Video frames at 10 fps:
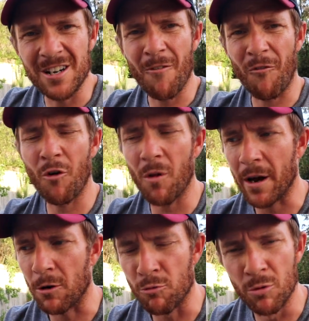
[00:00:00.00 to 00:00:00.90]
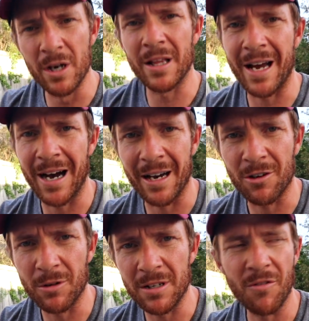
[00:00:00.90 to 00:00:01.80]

It didn't feel like a really hard crit.